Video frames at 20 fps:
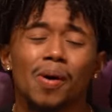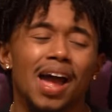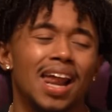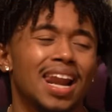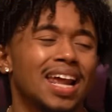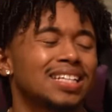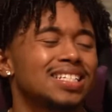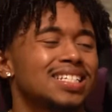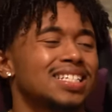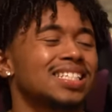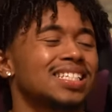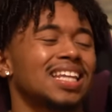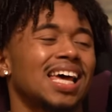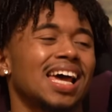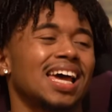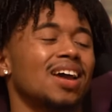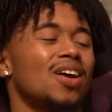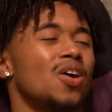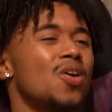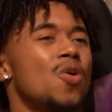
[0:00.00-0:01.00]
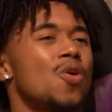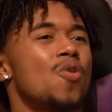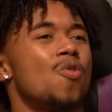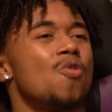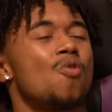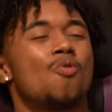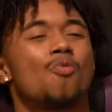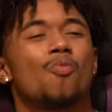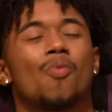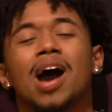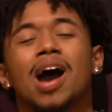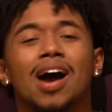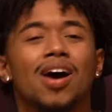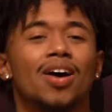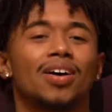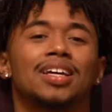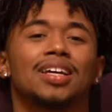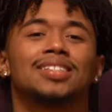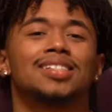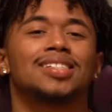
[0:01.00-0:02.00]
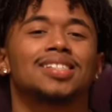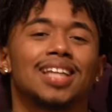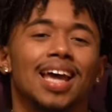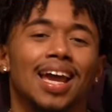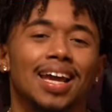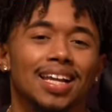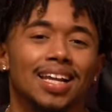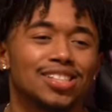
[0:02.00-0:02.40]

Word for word: And I just like, wow, that's just like,